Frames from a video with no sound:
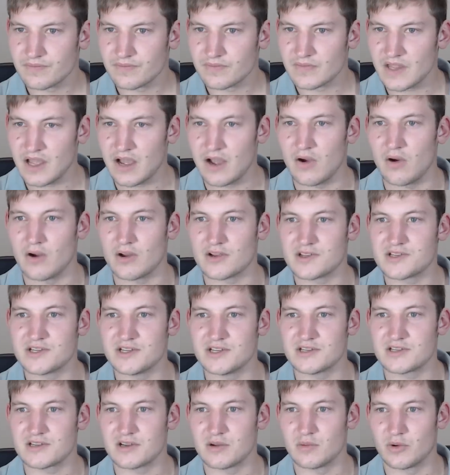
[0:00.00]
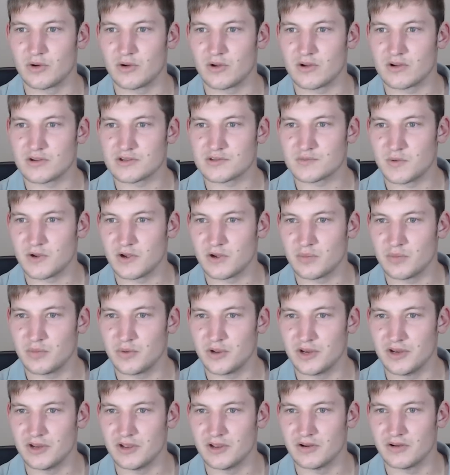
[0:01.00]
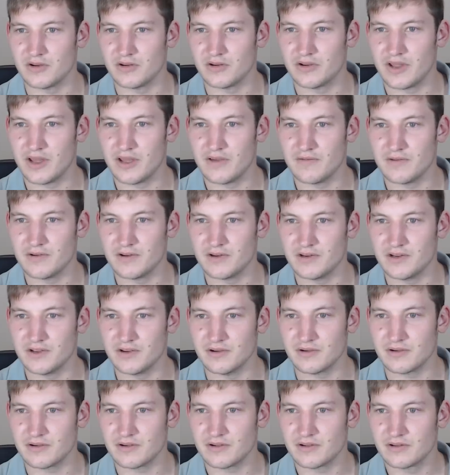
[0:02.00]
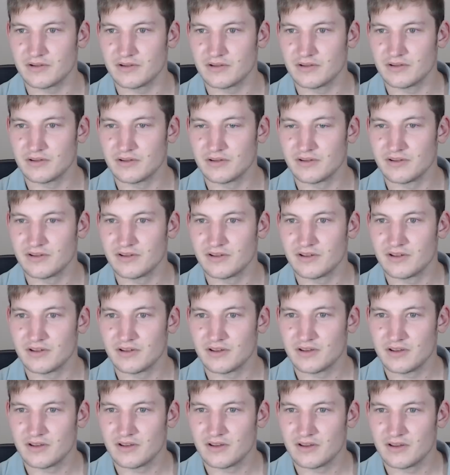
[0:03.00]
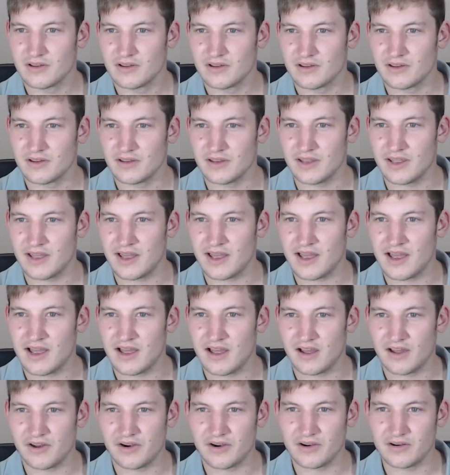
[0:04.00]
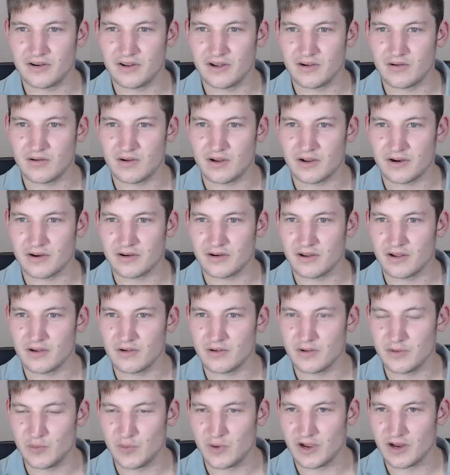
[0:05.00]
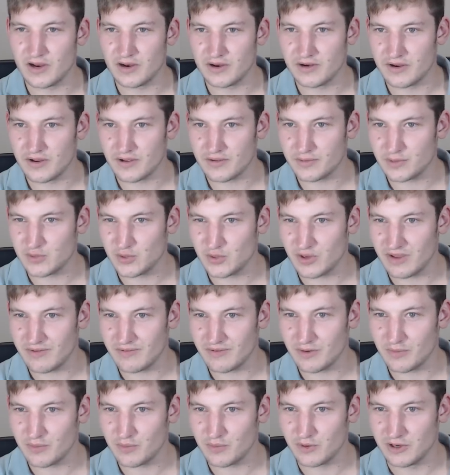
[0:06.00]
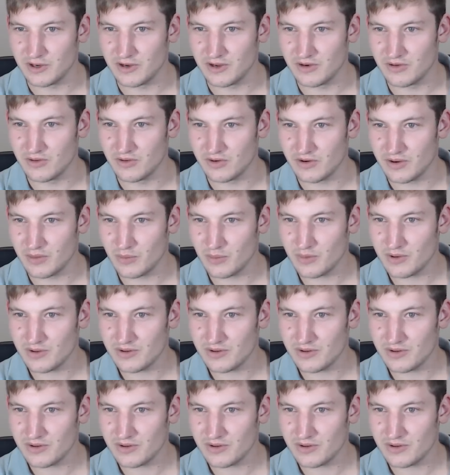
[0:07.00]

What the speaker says: Oh, I see someone asked my opinion on David Duke. Yeah, I don't know. I don't know him well enough to have an opinion on him.